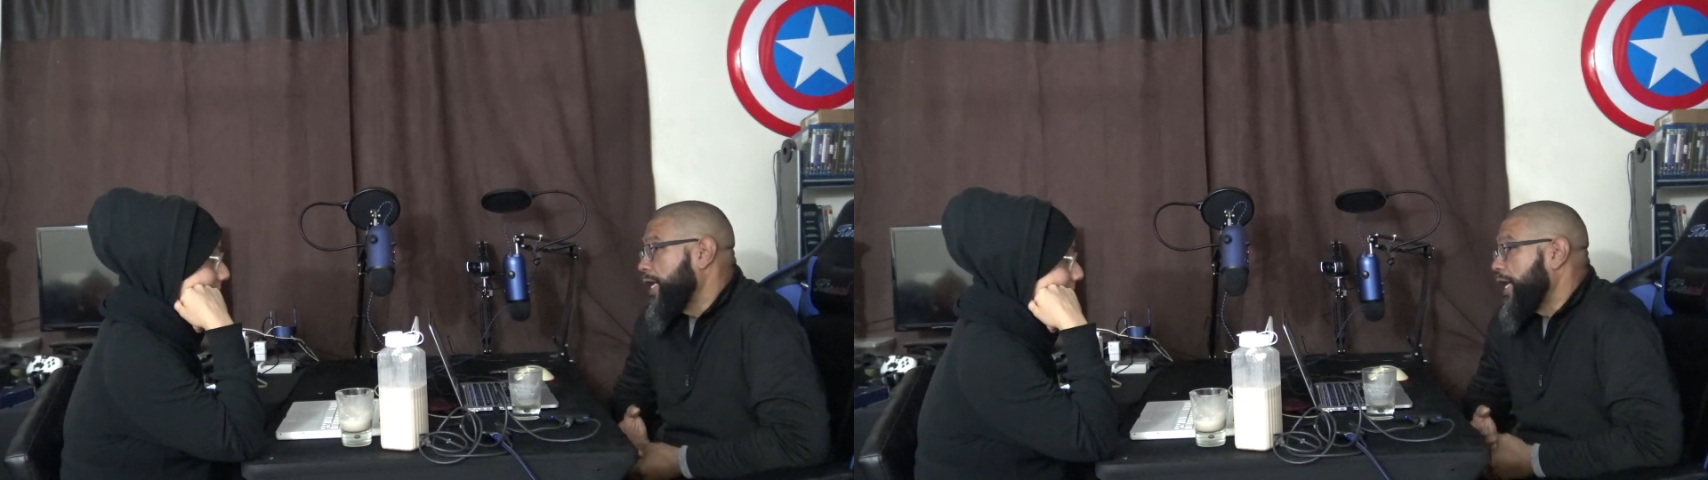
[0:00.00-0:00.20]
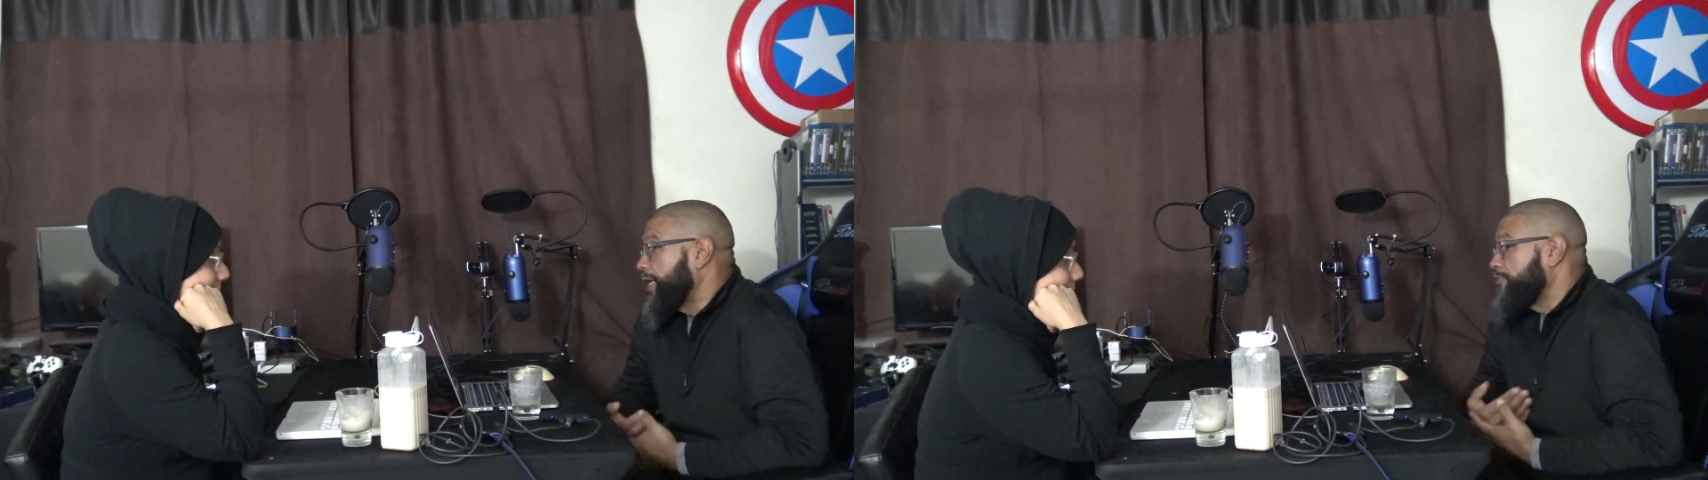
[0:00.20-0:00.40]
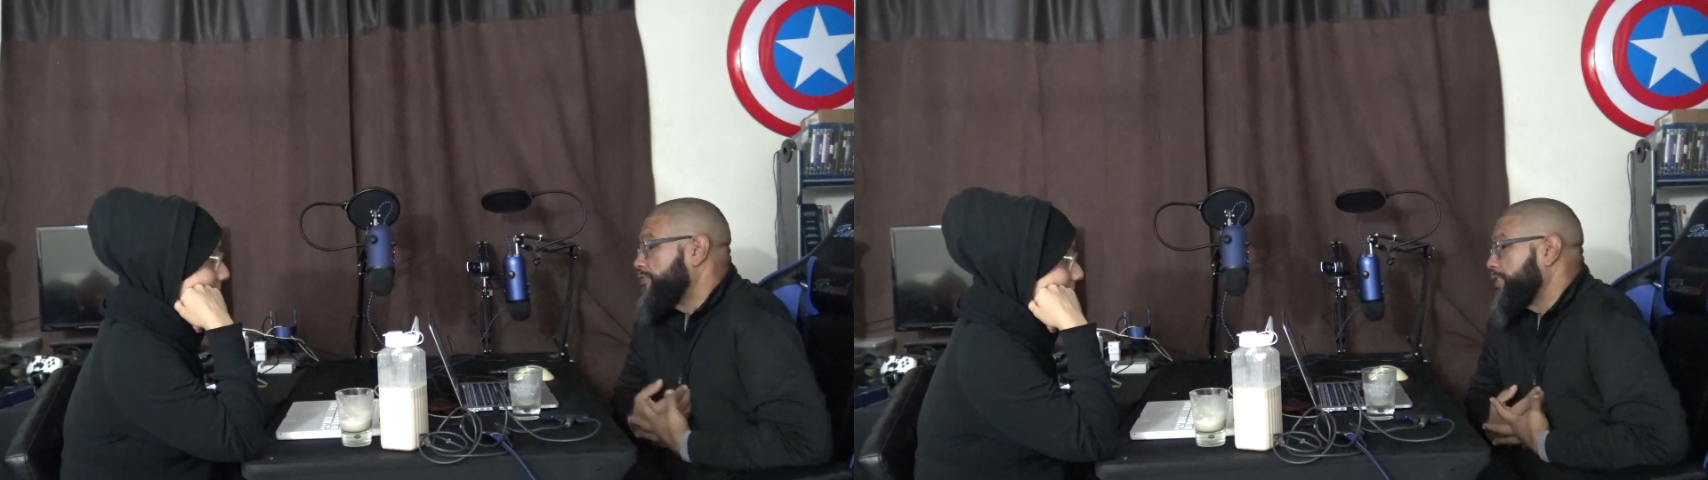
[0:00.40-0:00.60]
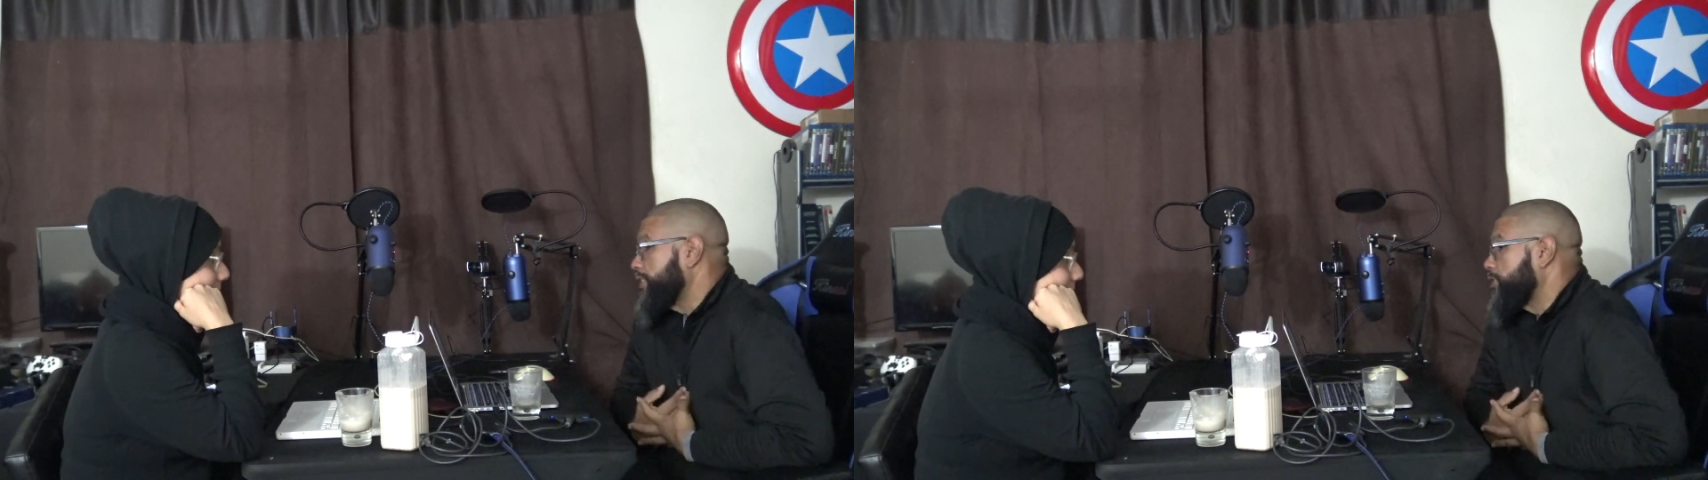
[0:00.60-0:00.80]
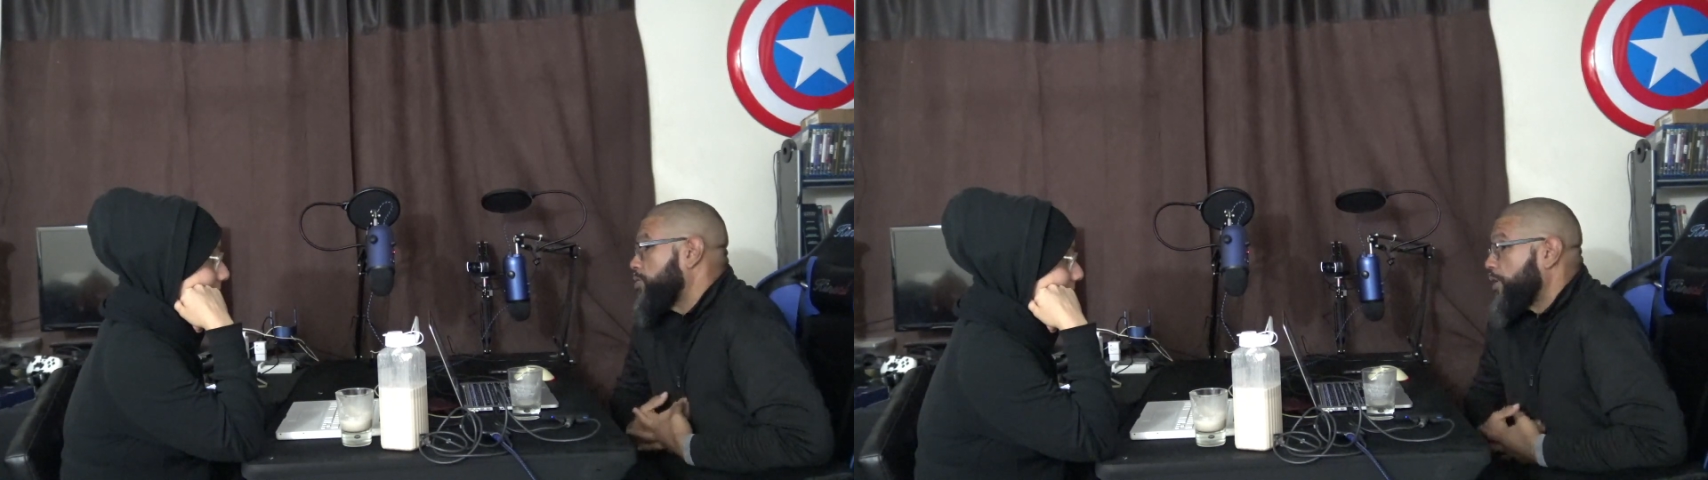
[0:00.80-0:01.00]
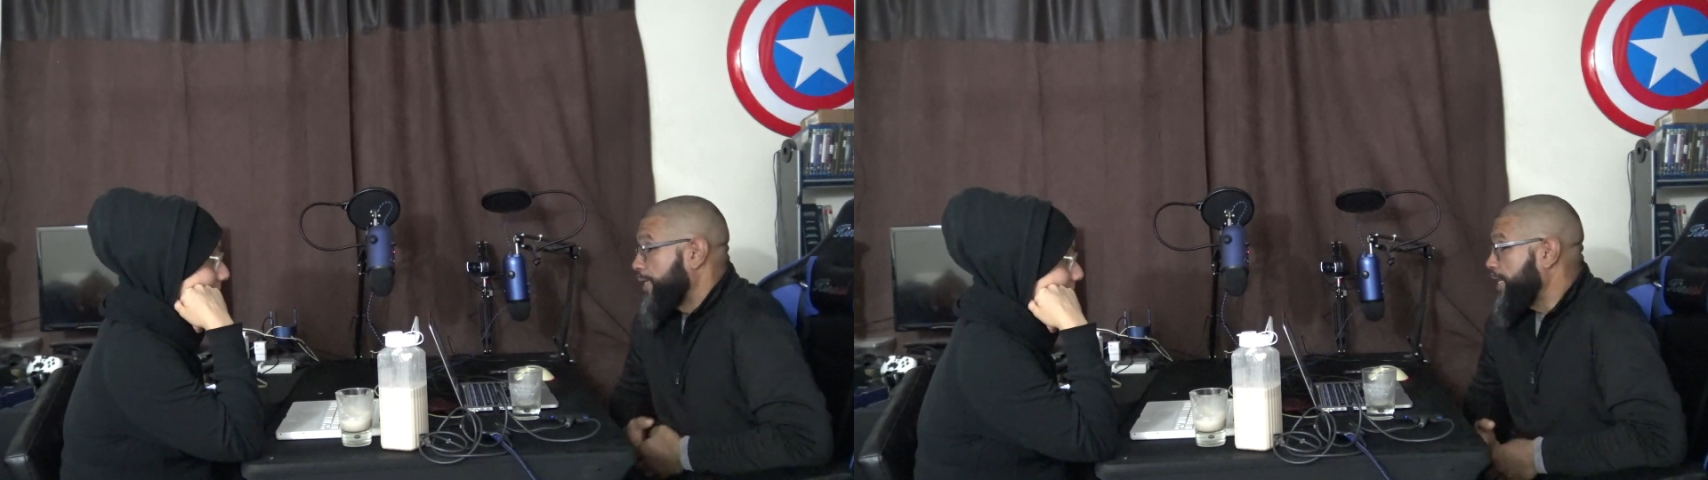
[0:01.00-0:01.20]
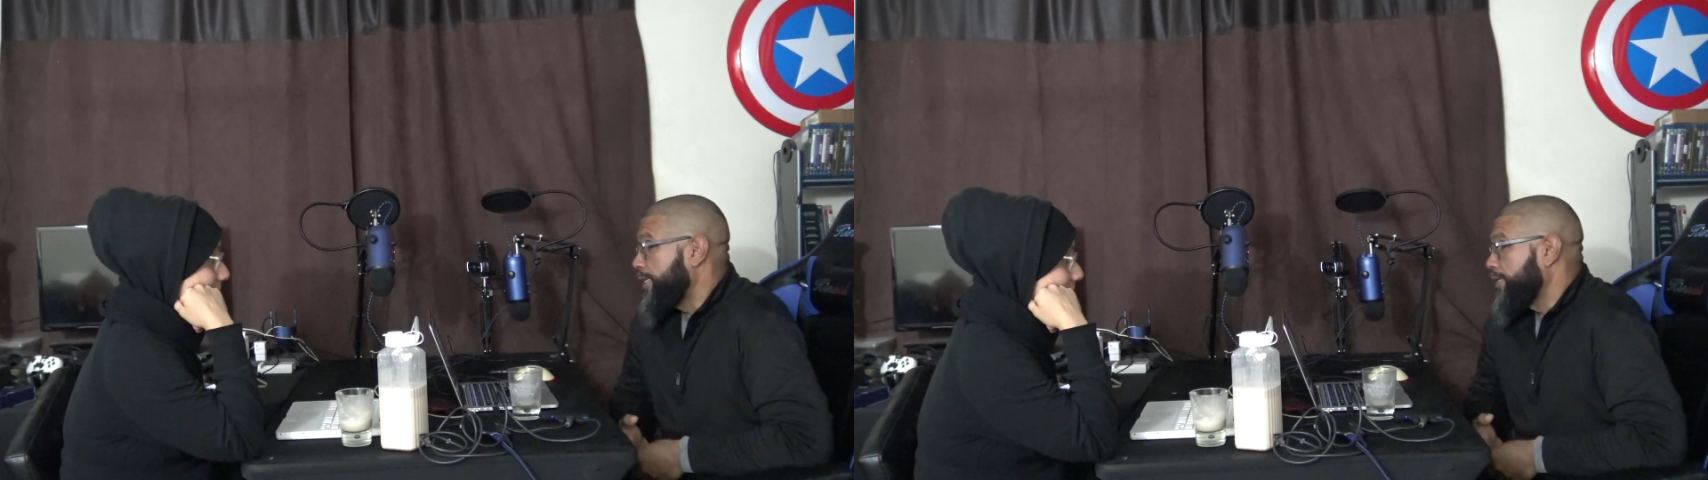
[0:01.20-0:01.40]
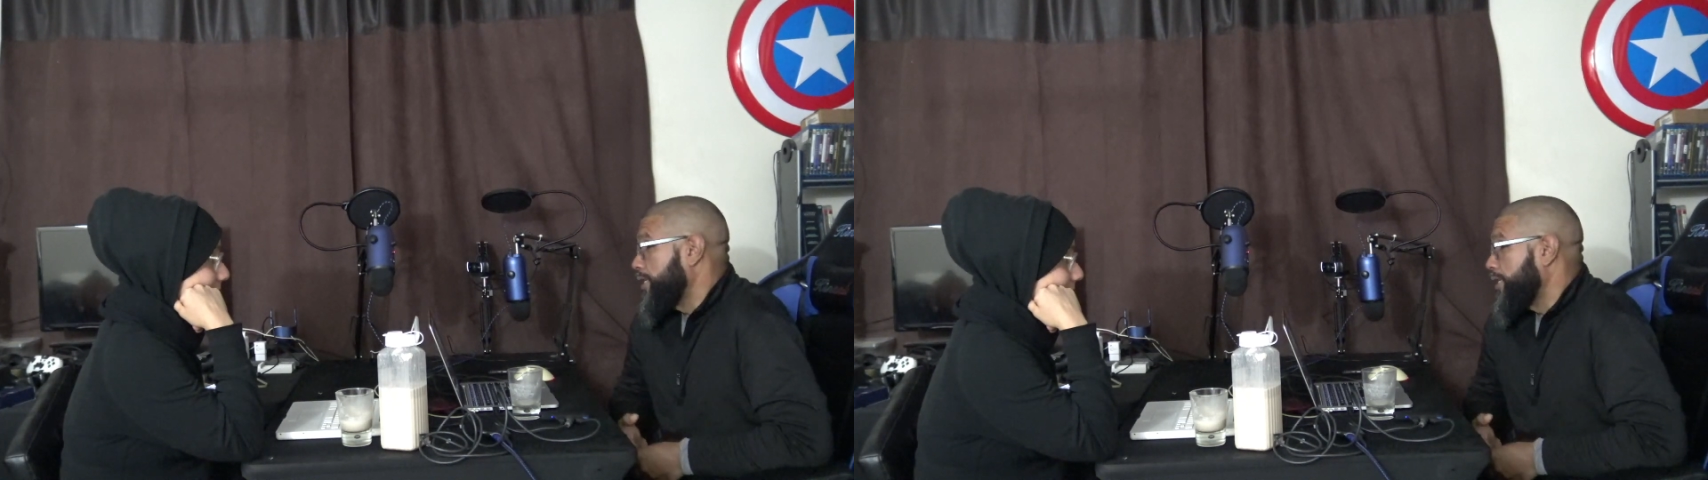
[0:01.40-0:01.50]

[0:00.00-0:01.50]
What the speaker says: I can fix this or I can't.